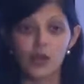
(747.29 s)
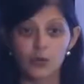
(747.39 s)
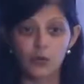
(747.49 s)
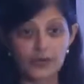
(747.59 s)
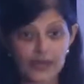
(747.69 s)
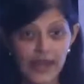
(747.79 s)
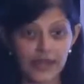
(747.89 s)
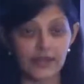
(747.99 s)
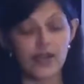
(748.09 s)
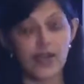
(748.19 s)
would
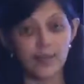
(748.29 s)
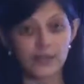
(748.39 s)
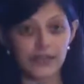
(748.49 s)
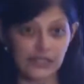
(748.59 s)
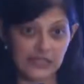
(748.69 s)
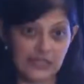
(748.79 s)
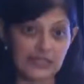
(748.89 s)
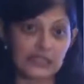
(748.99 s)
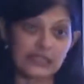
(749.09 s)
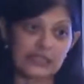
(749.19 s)
that be
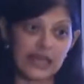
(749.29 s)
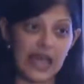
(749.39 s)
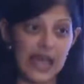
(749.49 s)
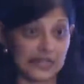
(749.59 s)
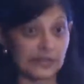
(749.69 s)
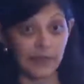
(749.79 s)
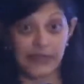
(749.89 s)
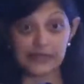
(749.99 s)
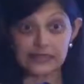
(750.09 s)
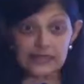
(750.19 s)
considered as adding
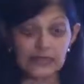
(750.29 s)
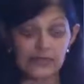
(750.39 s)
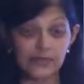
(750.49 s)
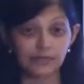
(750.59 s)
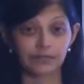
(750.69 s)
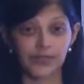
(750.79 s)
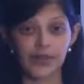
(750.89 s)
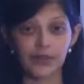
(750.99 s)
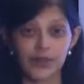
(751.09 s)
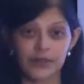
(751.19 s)
matter,
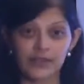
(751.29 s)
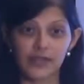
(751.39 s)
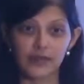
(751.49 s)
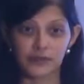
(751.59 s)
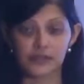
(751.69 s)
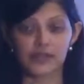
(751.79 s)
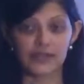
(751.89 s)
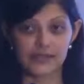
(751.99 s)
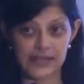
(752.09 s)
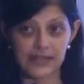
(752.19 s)
and whether that would
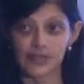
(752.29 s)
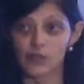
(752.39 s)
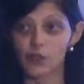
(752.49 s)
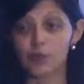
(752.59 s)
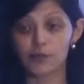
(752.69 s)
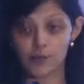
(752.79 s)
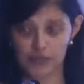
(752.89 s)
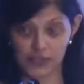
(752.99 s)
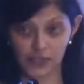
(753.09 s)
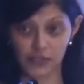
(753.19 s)
extend the scope of
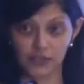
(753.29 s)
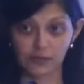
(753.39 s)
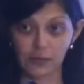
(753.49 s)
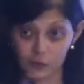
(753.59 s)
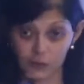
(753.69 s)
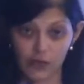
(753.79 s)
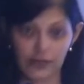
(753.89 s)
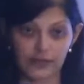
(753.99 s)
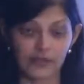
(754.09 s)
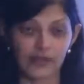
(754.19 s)
protection
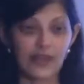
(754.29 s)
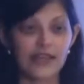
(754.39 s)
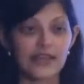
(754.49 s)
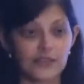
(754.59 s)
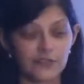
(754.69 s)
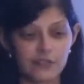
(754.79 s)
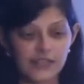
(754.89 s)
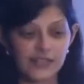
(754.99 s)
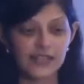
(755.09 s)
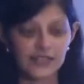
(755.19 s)
post-grant. Now, the
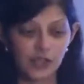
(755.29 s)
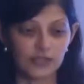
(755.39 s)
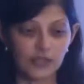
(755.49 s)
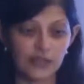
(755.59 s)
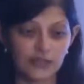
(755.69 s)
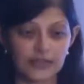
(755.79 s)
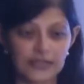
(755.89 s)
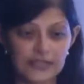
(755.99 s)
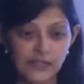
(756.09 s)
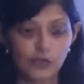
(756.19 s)
reason they talked about
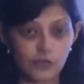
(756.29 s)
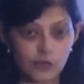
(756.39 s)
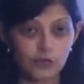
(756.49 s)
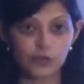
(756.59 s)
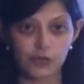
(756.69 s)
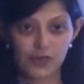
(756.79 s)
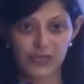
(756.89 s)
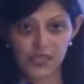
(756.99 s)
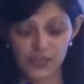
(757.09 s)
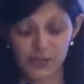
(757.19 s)
these two
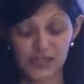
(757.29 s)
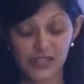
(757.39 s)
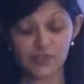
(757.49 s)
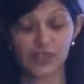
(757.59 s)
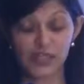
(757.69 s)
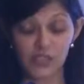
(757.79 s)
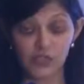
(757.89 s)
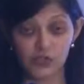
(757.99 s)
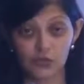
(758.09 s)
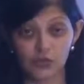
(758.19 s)
specific
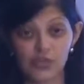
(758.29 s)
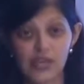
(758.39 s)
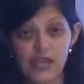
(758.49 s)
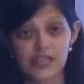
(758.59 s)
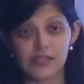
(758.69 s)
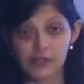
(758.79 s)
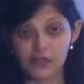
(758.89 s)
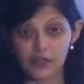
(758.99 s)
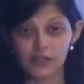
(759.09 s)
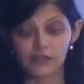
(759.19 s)
issues is
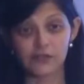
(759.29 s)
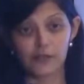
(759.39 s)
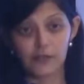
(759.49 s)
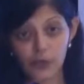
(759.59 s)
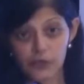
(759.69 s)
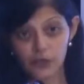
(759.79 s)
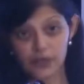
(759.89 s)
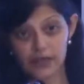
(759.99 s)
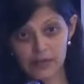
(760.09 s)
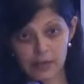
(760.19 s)
because for
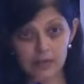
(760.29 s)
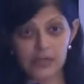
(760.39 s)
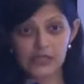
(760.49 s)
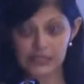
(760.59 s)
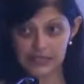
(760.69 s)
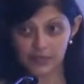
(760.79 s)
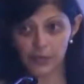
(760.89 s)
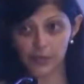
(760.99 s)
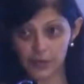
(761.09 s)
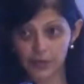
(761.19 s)
post-grant amendment in
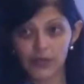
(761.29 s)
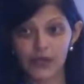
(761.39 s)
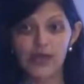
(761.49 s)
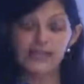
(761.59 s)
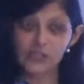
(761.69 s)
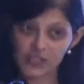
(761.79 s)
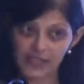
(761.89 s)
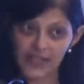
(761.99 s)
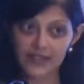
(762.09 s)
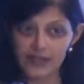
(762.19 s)
Singapore, just
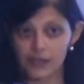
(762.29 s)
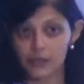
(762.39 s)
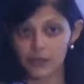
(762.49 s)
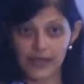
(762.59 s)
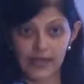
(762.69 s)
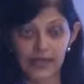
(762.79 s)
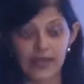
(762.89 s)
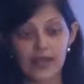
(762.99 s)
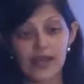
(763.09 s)
like the UK,